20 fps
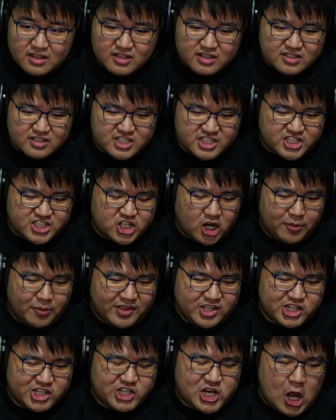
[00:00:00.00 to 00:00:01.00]
Just show me,
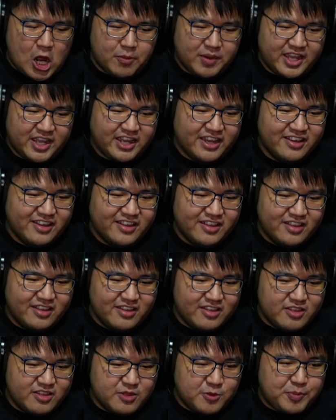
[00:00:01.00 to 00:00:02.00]
just show me.
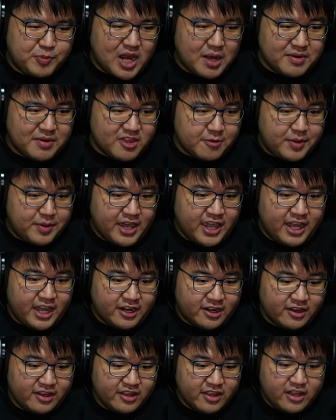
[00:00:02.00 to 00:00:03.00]
Spare me the
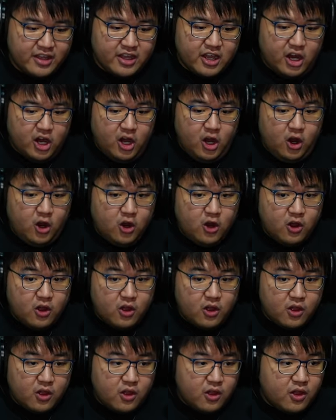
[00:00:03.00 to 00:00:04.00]
pain. Oh!
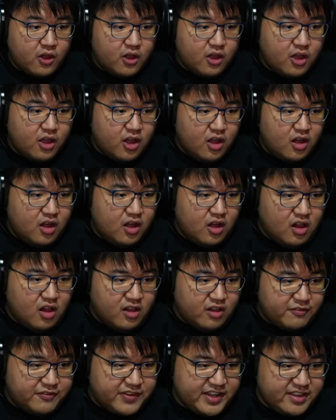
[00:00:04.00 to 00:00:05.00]

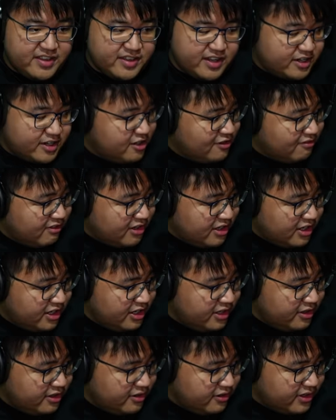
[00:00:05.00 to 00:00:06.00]
All feeling
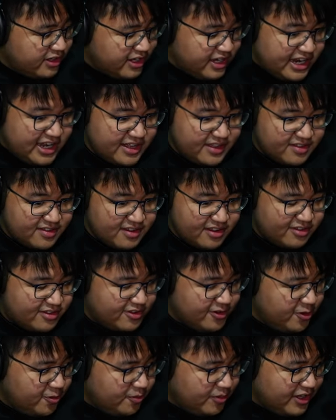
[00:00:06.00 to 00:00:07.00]
divine? Okay, that's not
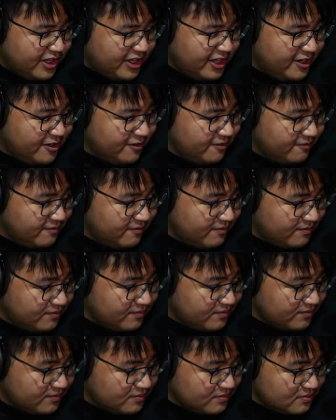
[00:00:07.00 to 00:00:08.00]
so bad.
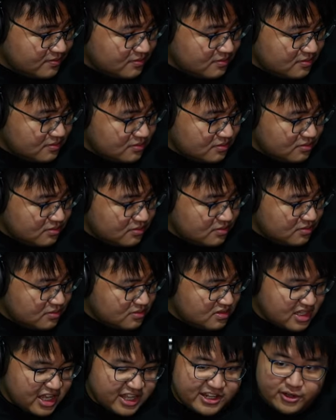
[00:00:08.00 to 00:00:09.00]

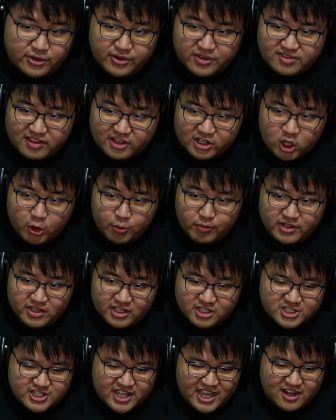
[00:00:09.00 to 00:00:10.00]
I noticed that nobody
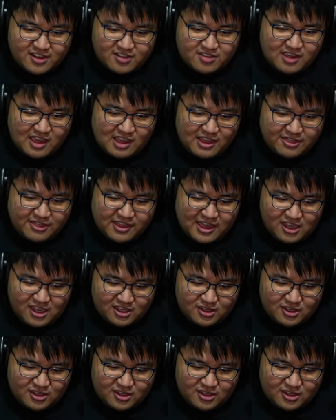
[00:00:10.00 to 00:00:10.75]
in chat is saying thank